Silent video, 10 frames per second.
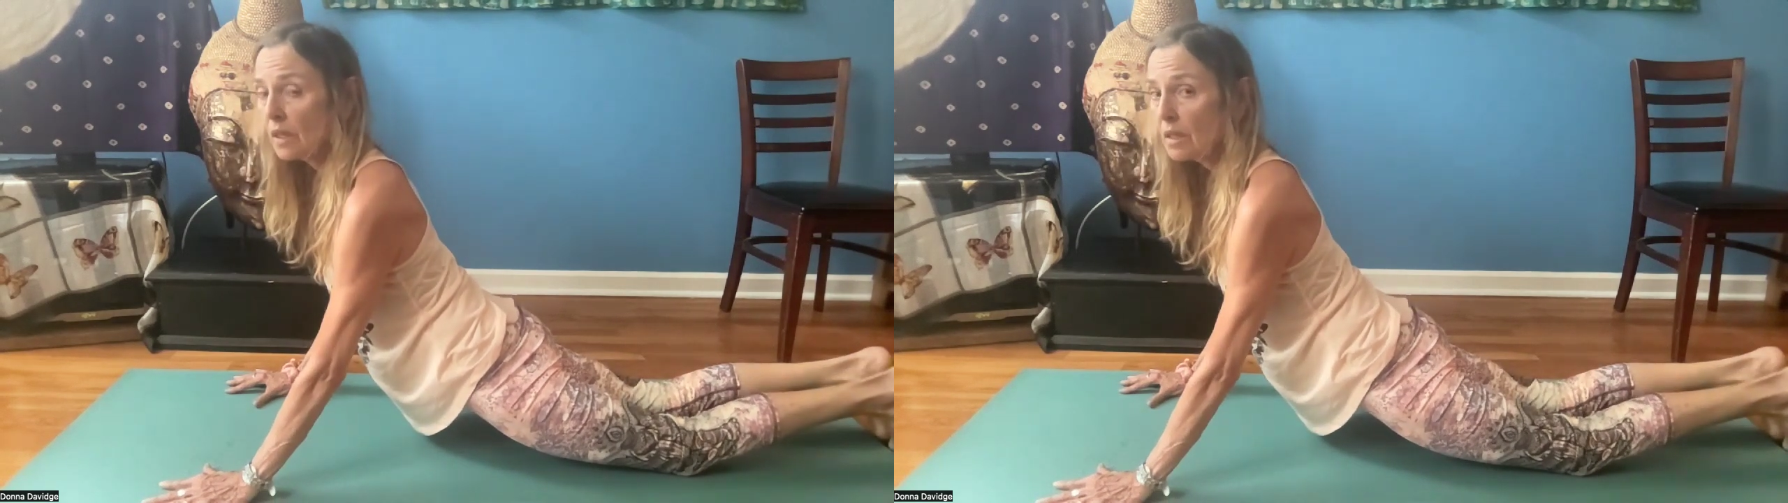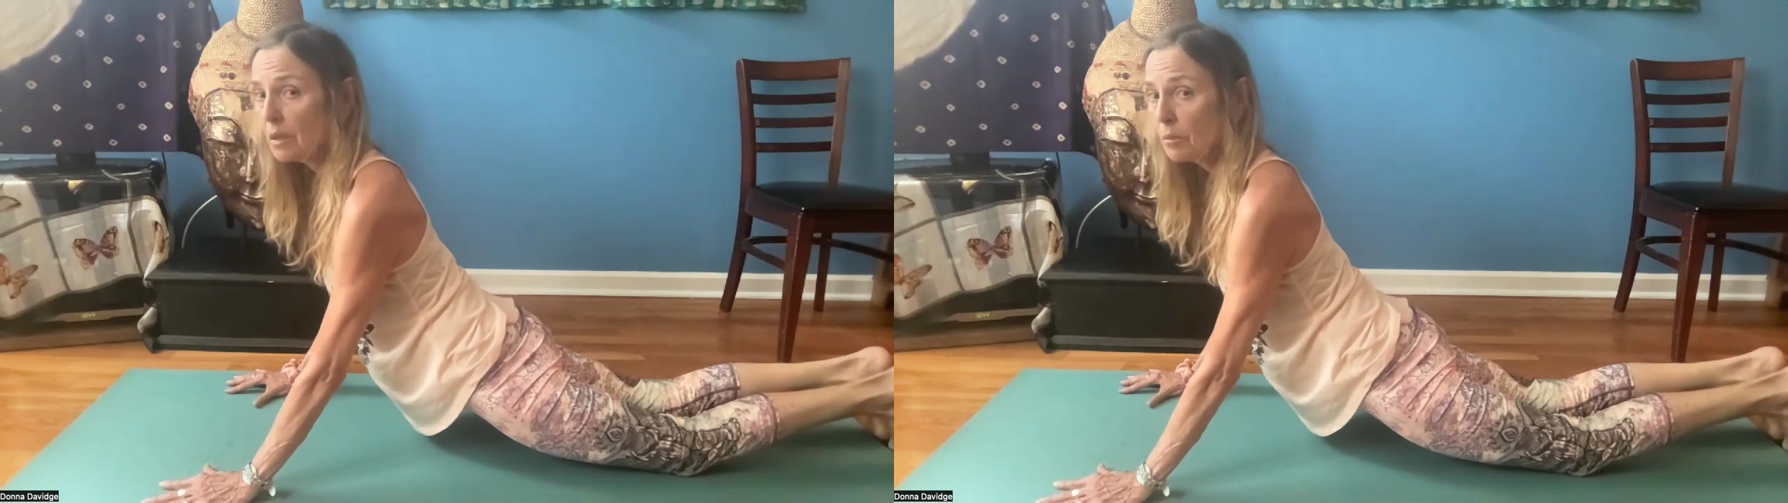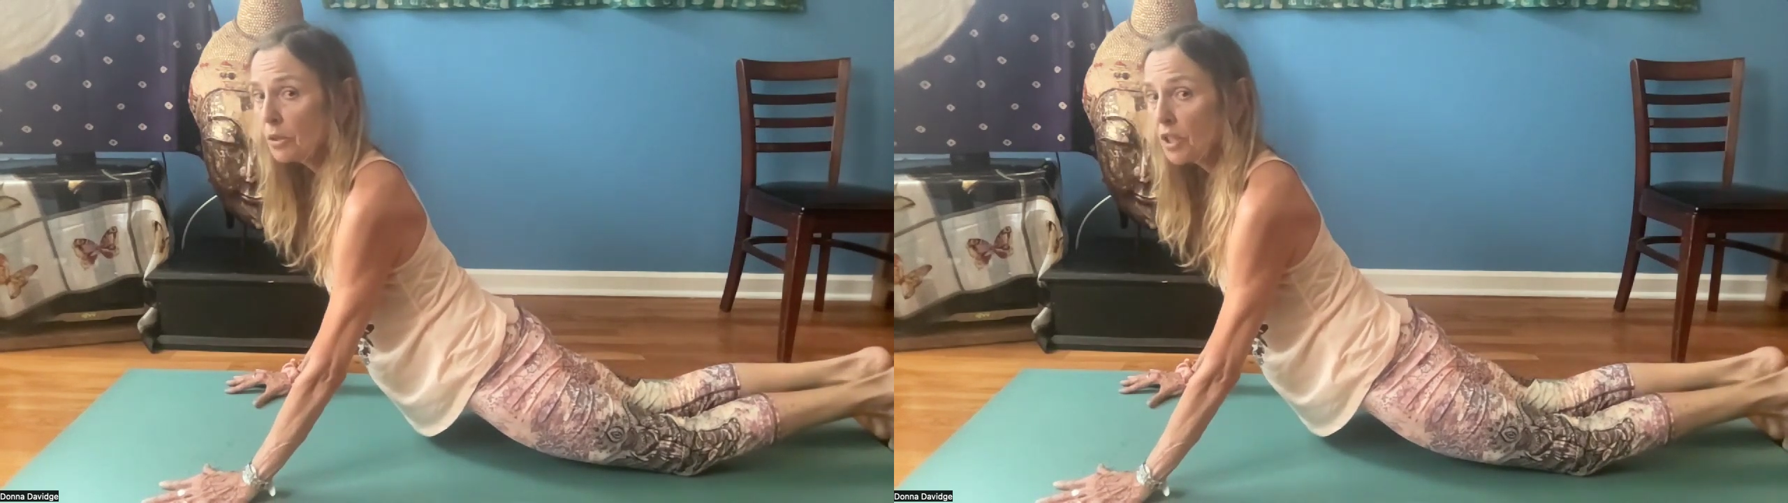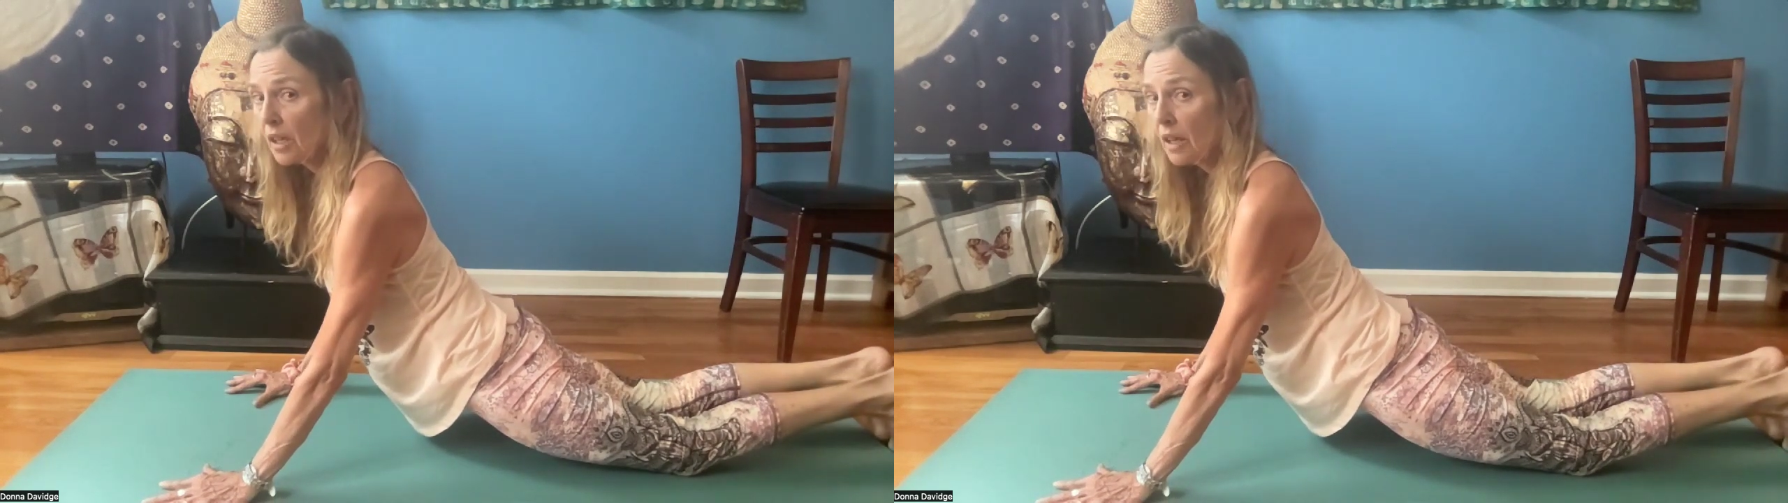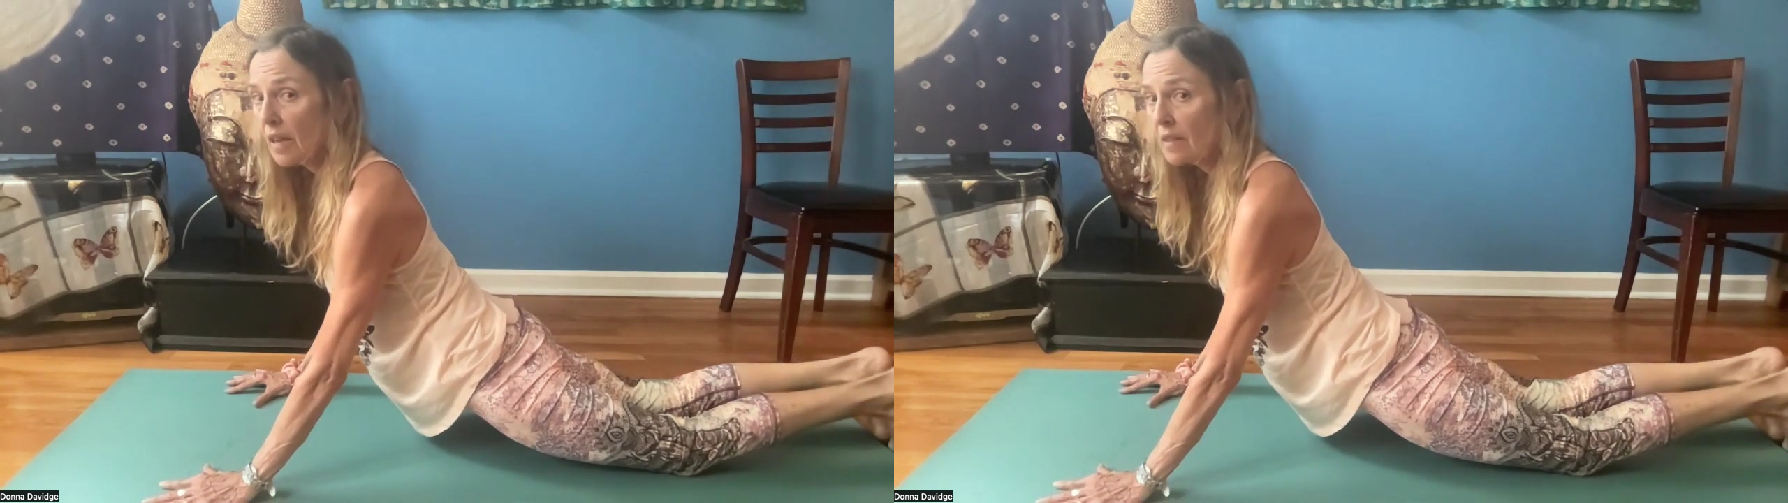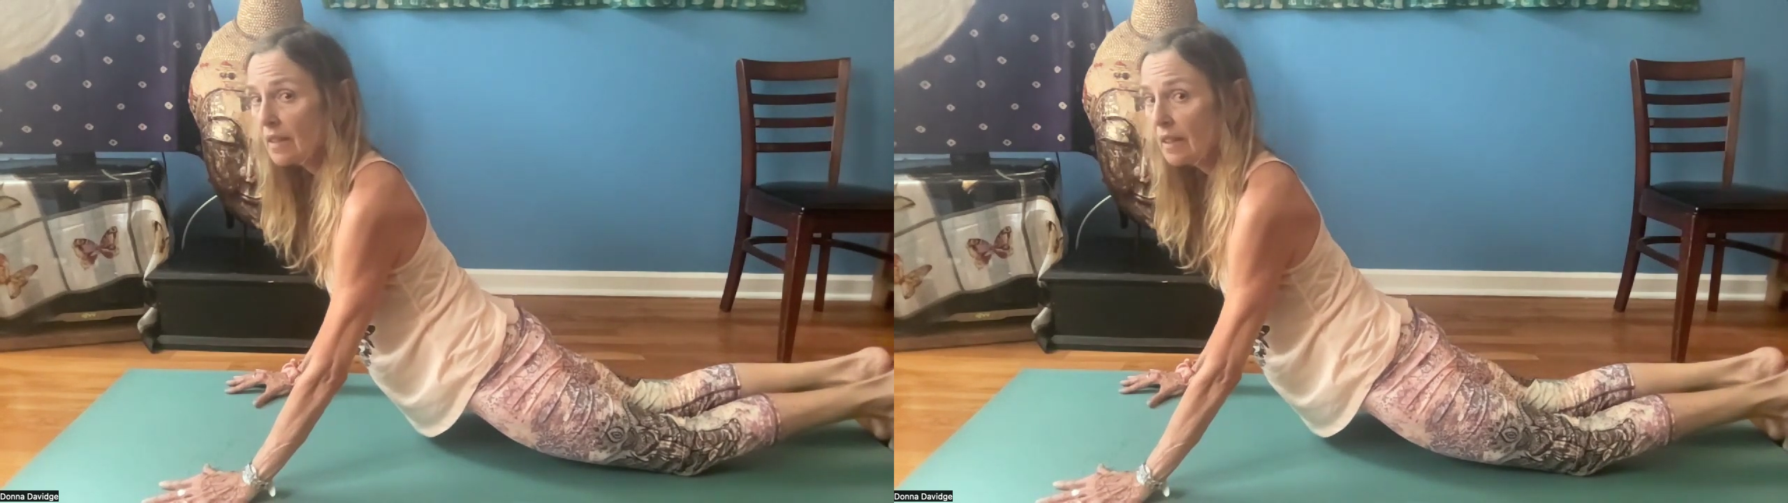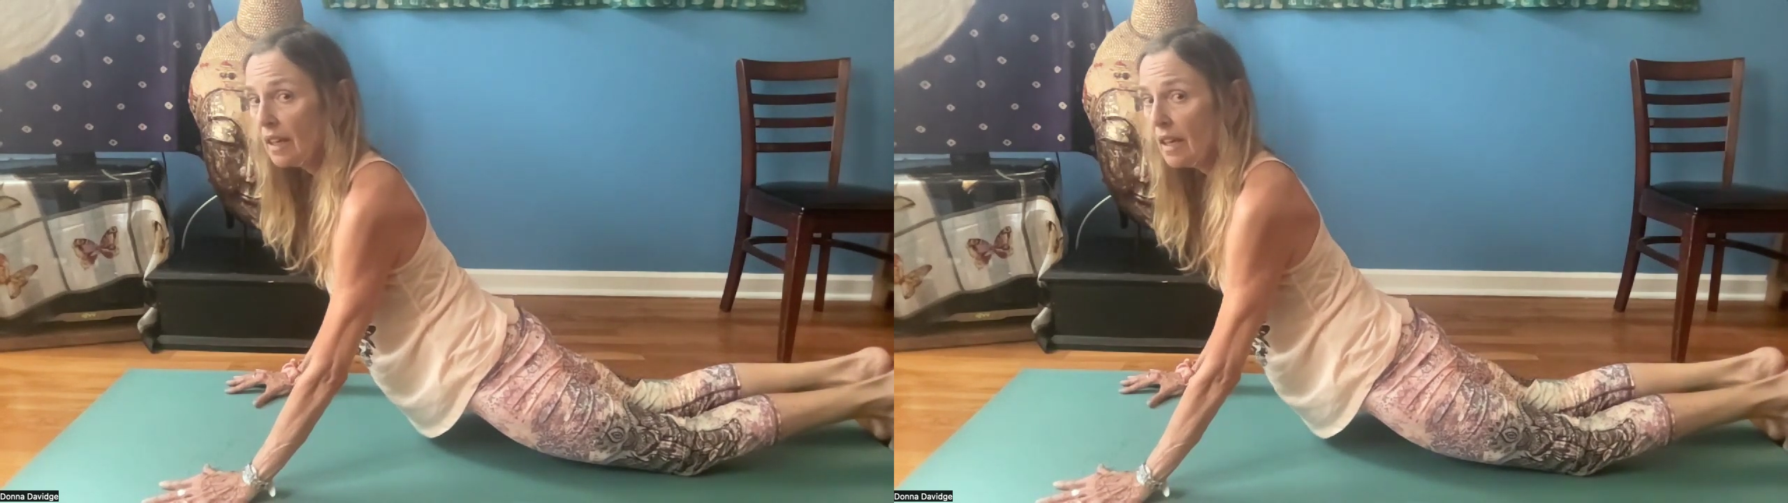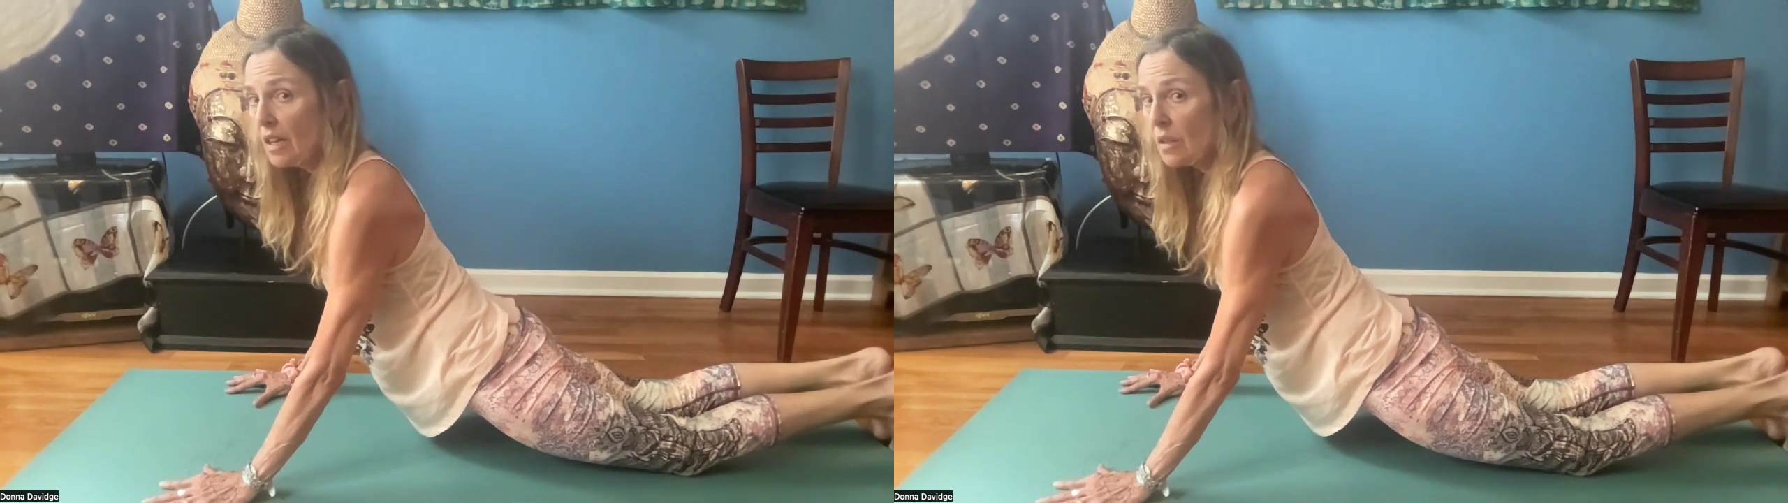this in Bhujangasana.